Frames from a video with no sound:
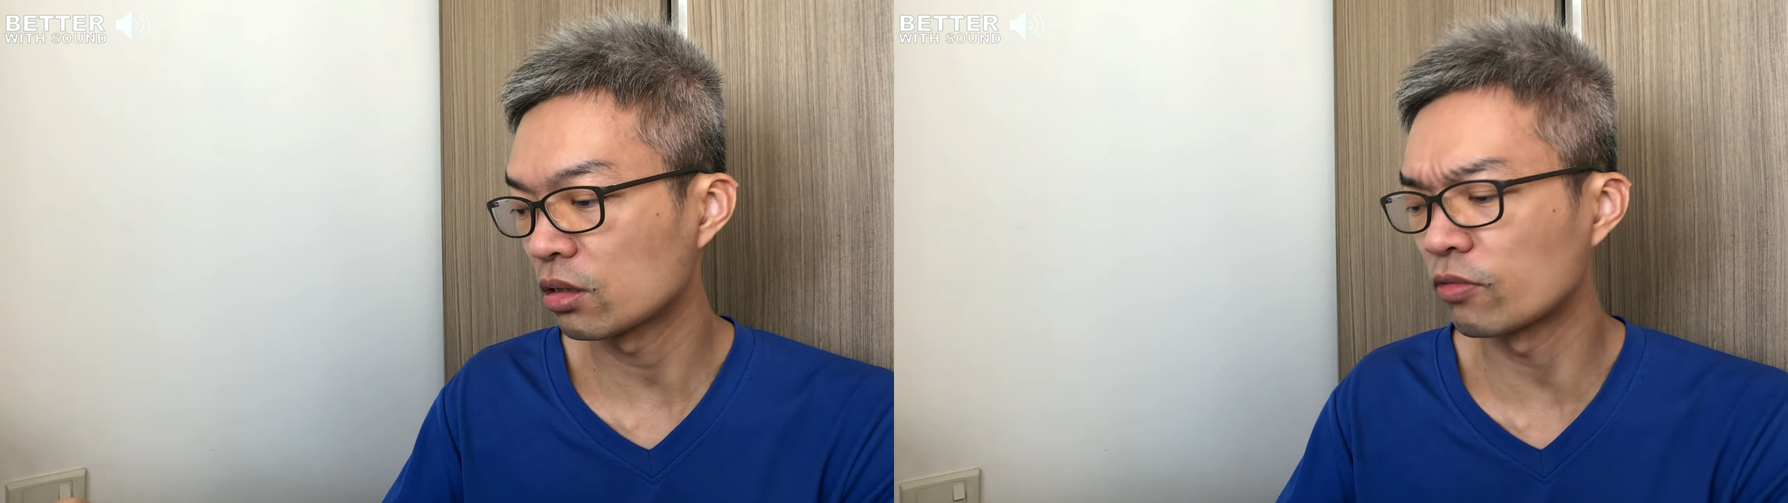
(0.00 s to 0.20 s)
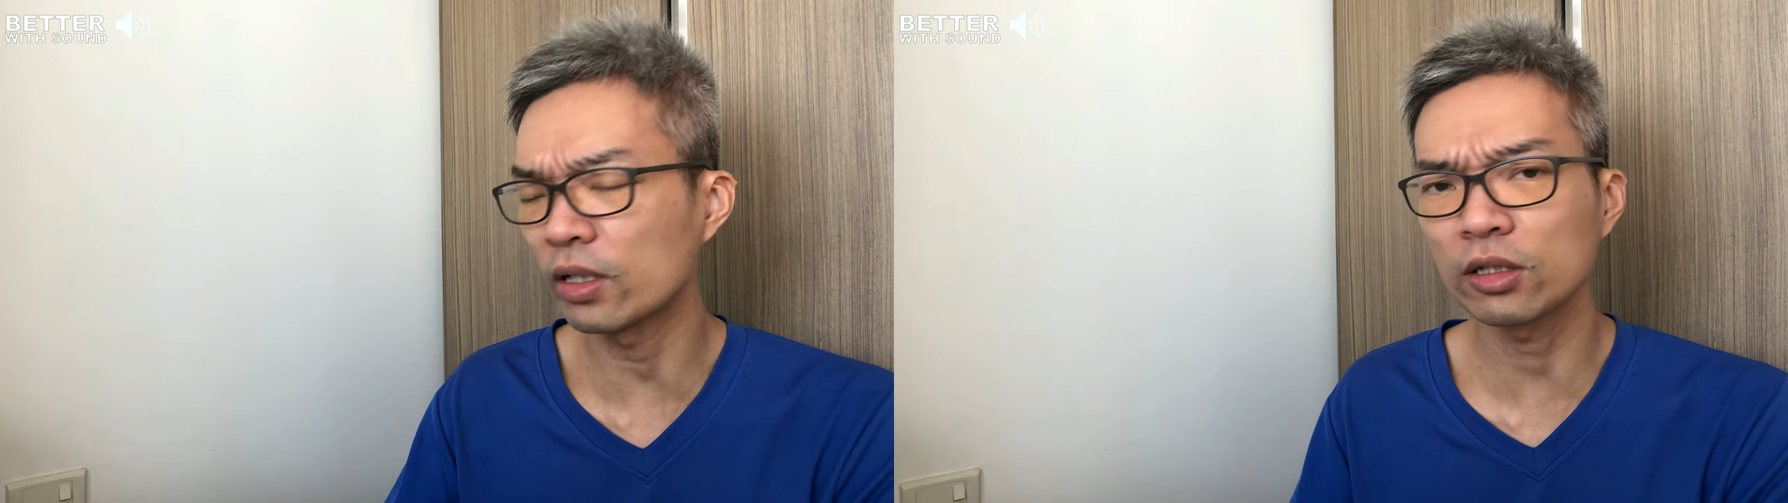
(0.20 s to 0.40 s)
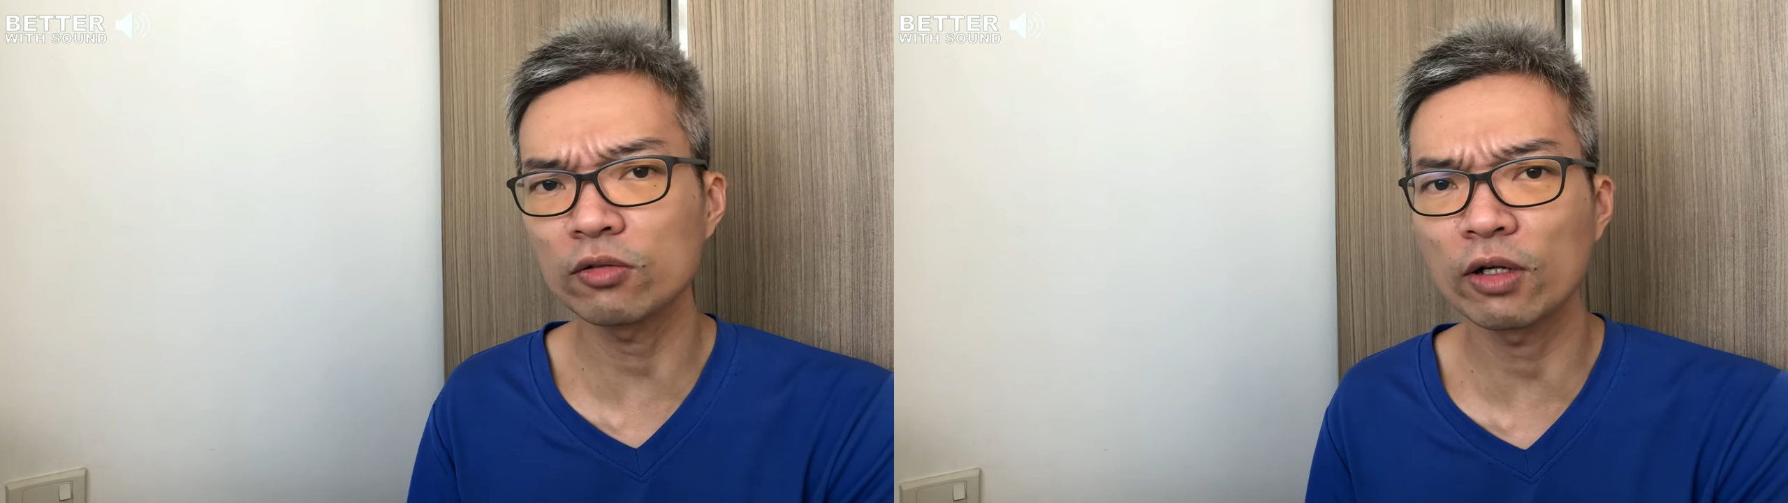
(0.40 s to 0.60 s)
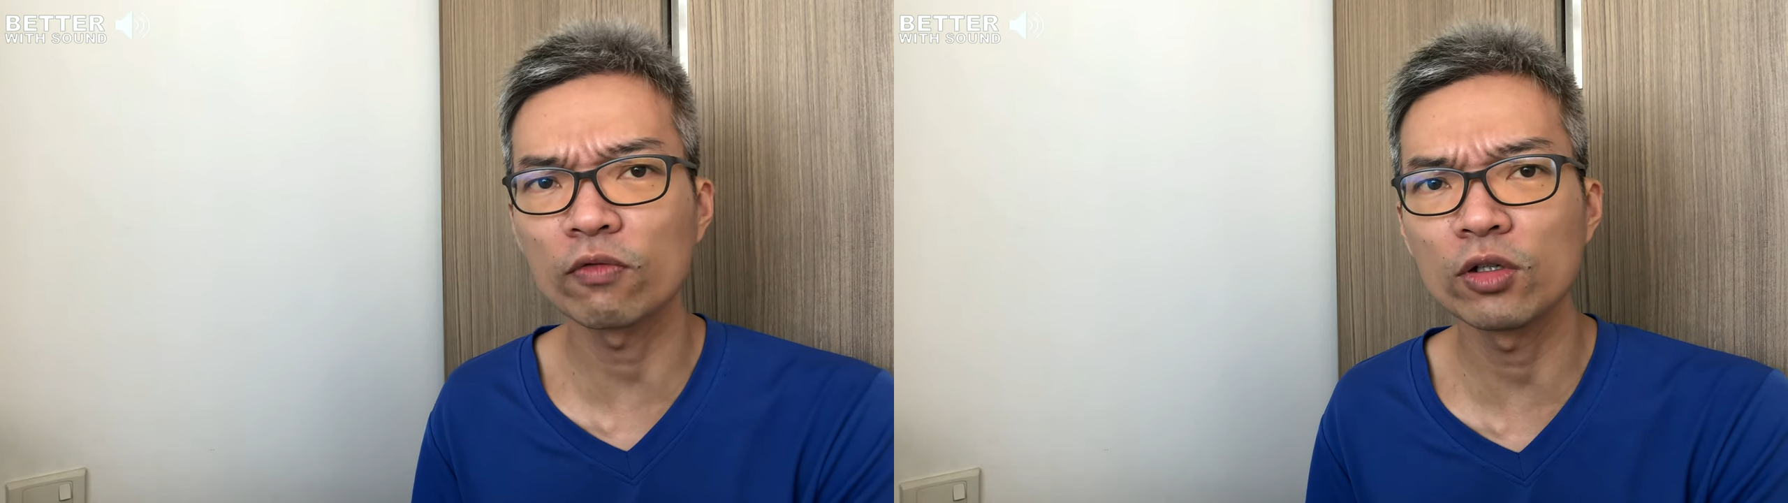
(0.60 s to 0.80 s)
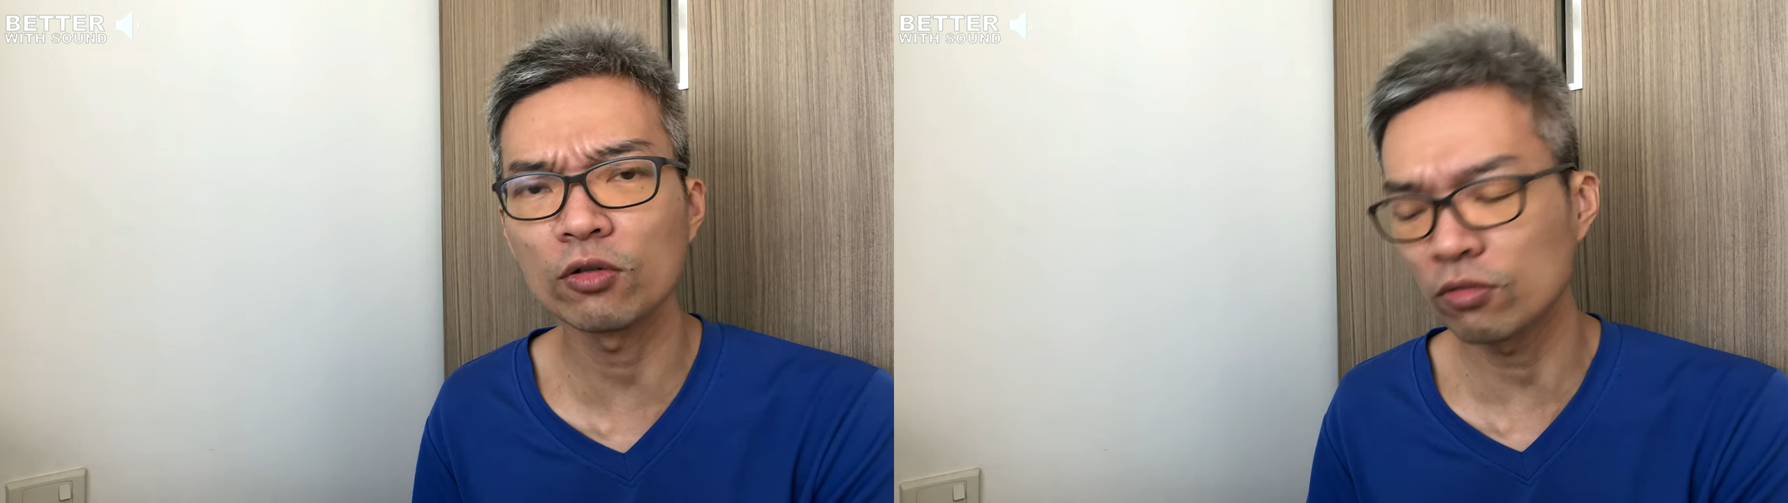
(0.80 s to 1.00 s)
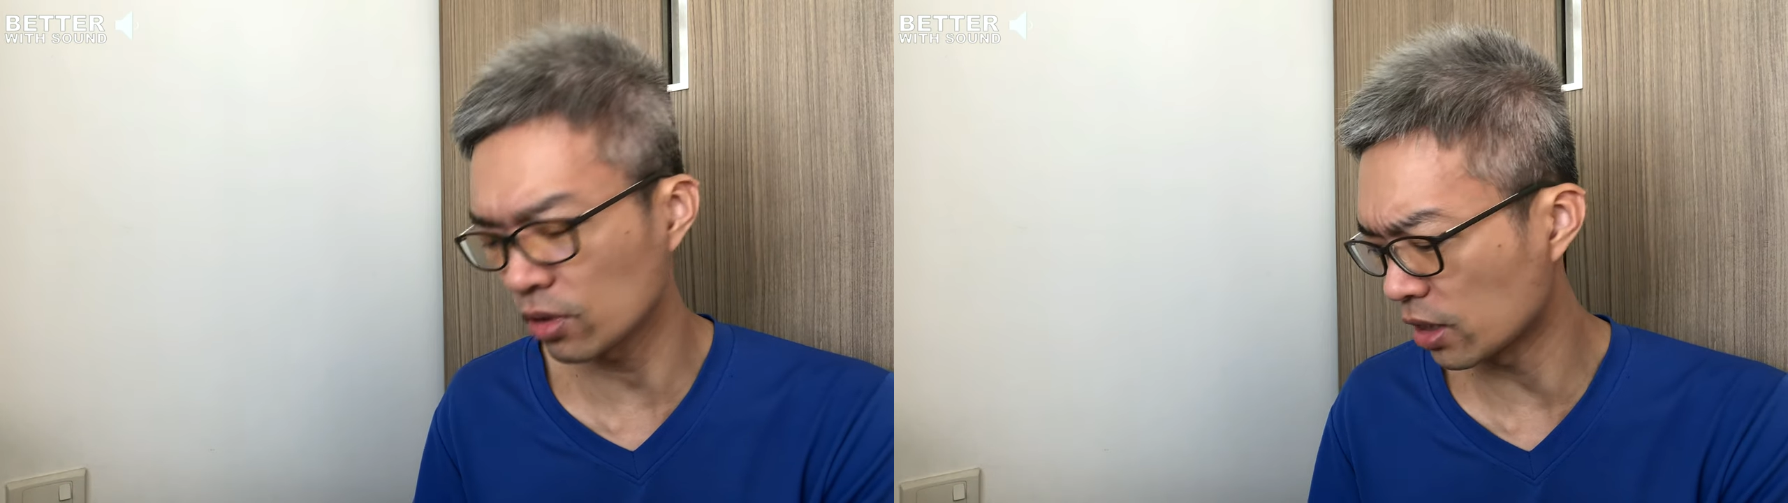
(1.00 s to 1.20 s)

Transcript: the rental revenue